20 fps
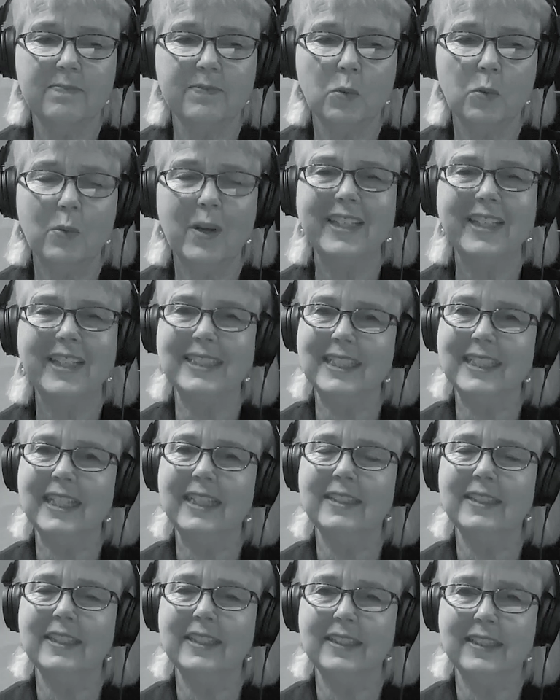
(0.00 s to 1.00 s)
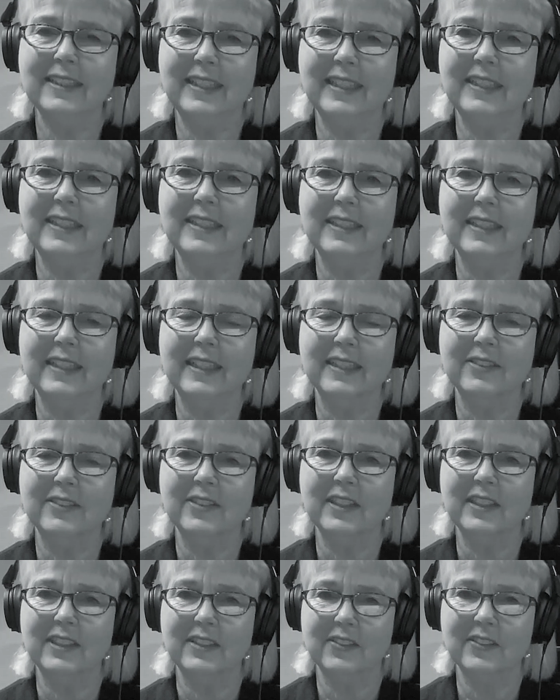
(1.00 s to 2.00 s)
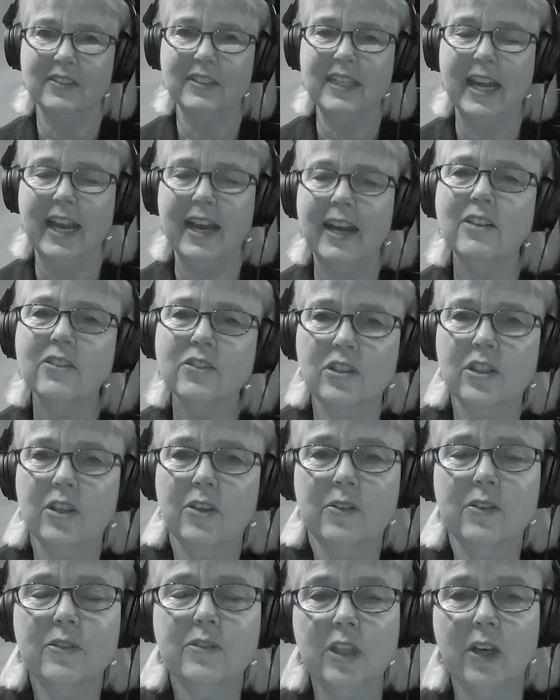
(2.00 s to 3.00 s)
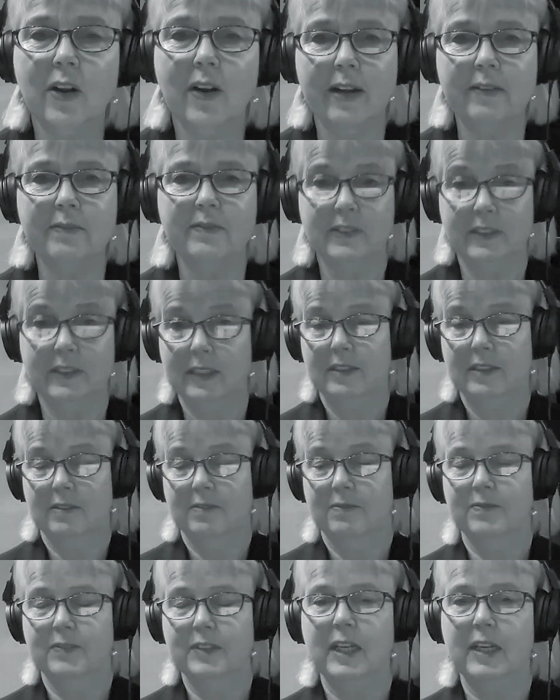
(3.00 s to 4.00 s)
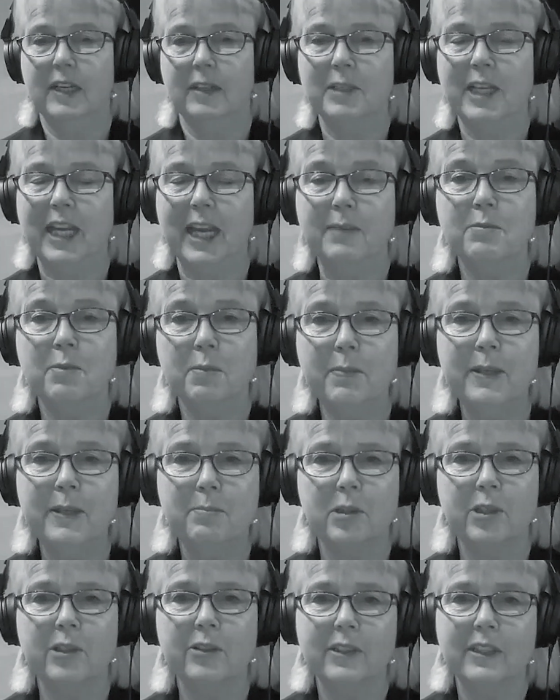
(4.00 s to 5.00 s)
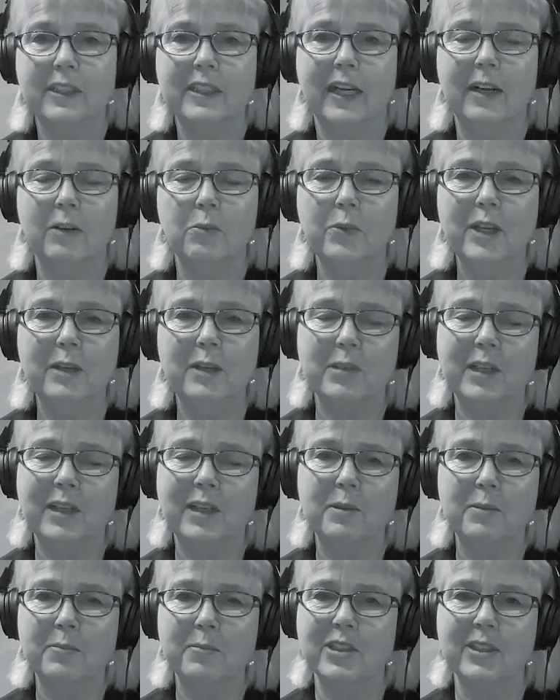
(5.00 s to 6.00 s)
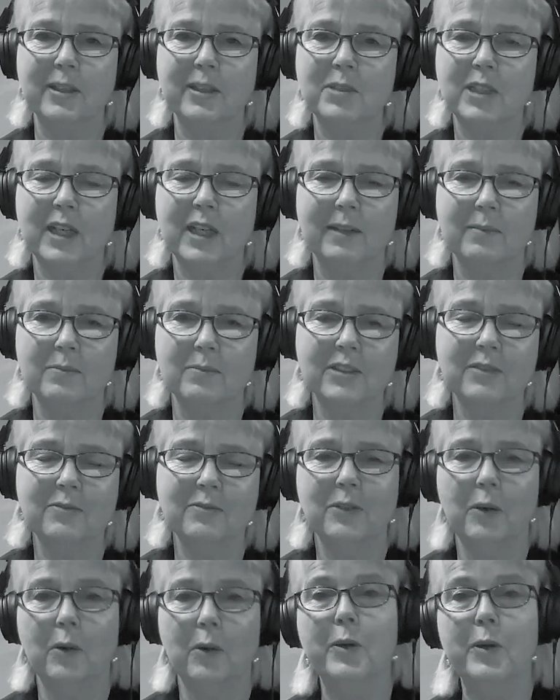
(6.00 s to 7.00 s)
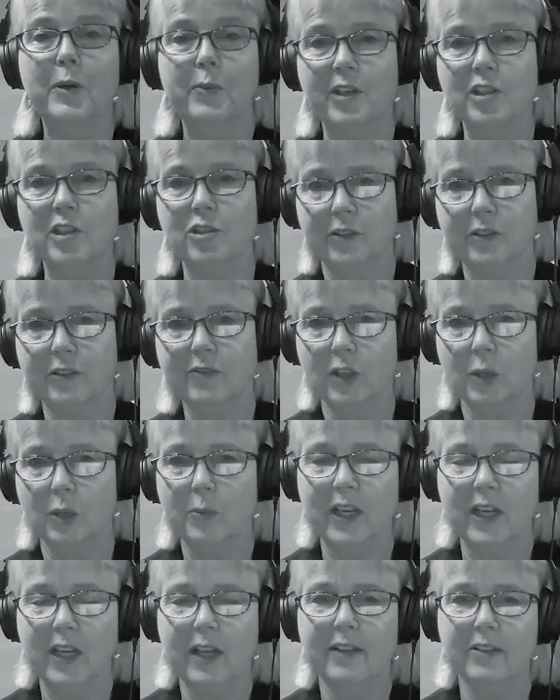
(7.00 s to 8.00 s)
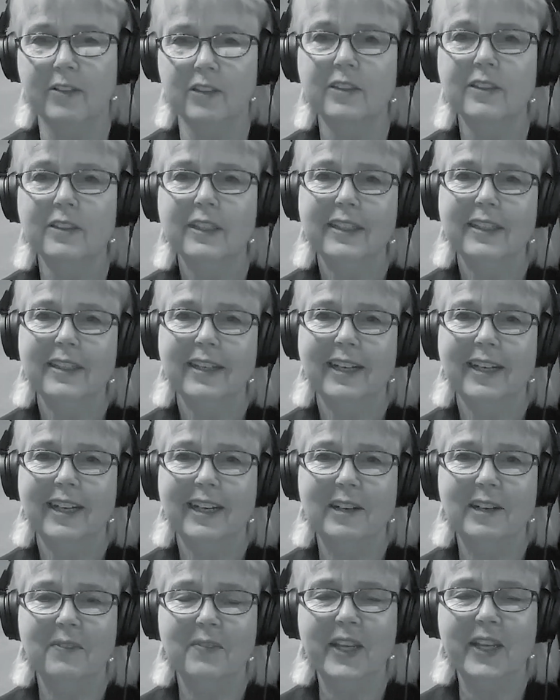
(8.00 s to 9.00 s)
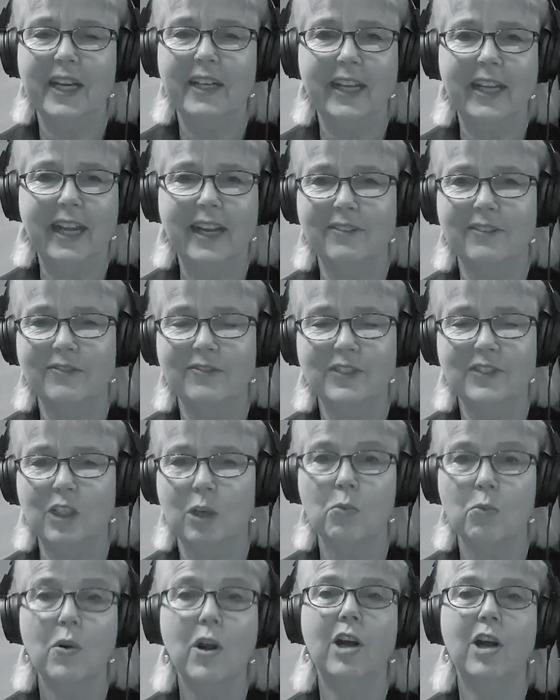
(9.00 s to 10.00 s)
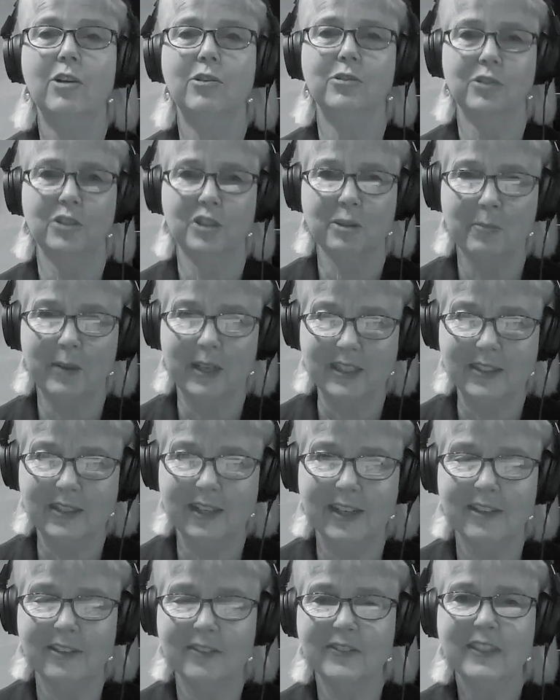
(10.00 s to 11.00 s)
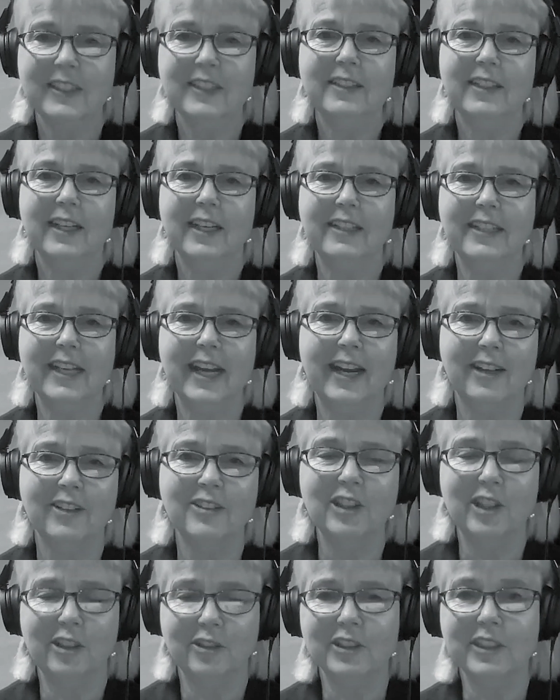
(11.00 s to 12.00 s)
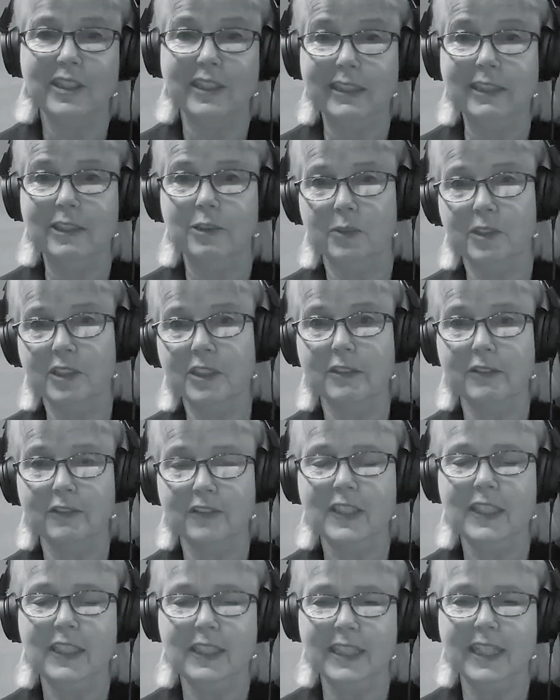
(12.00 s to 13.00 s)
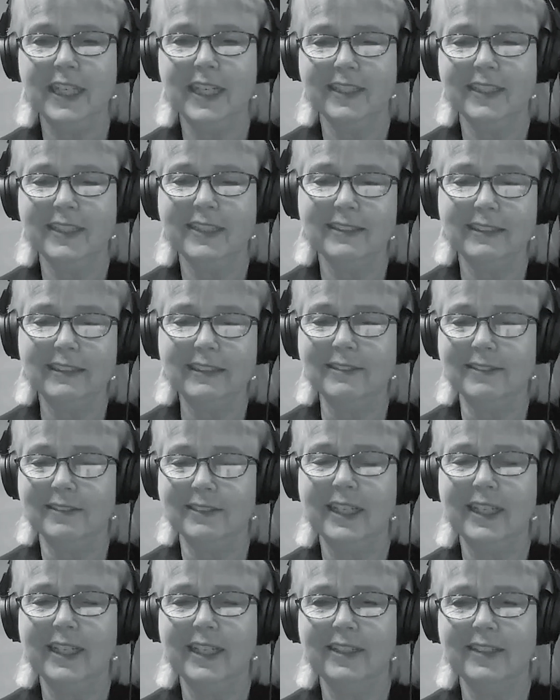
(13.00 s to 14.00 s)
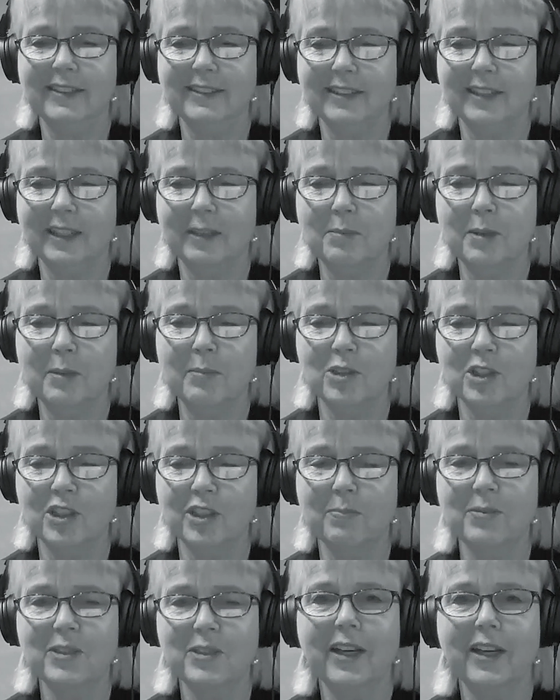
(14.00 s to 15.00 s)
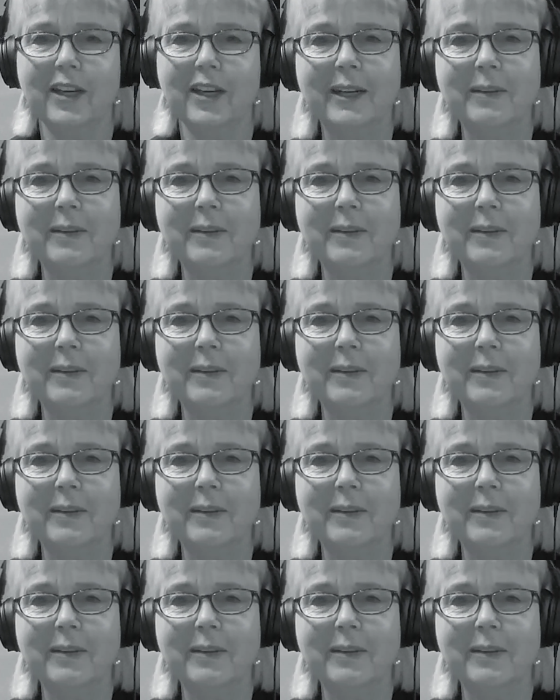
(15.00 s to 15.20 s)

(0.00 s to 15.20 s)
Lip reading: well attended then as it is now. So, you know, I became a member and I went, but I remember sometimes, well, we weren't doing very well either. I'd have, you know, rows to myself, and now, you know, you need a reserve seat to get in, and memberships gone